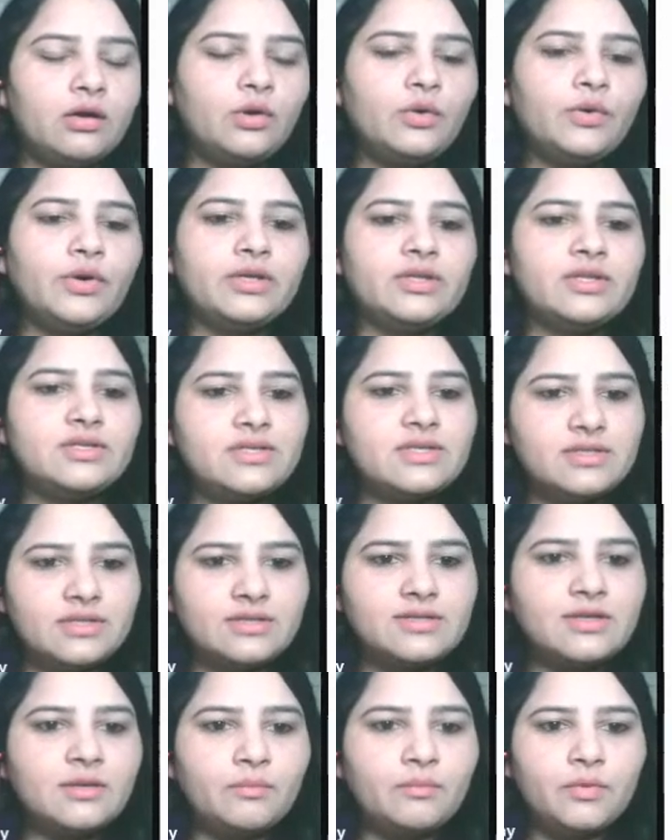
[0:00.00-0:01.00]
Okay, this is
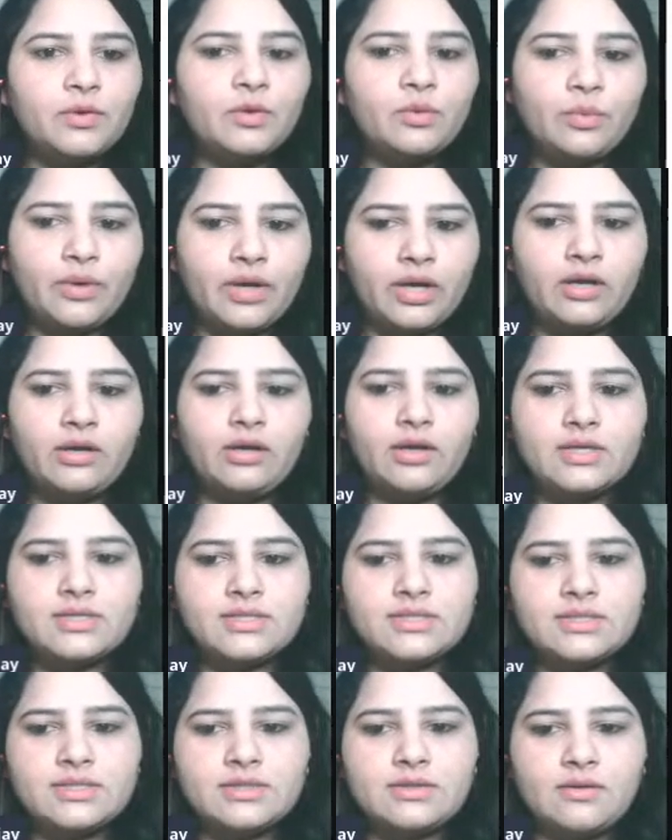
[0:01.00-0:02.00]
a simple way,
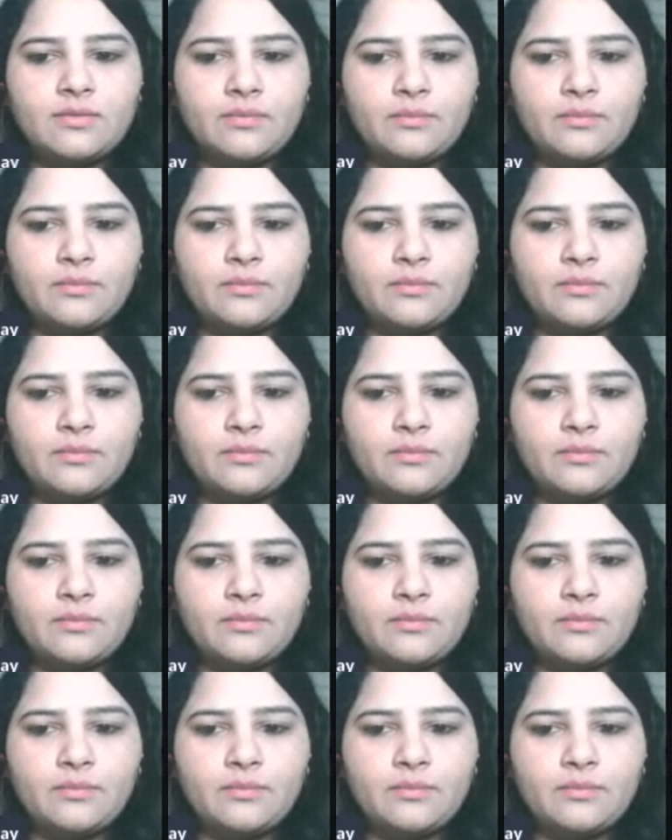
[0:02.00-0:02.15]
yes.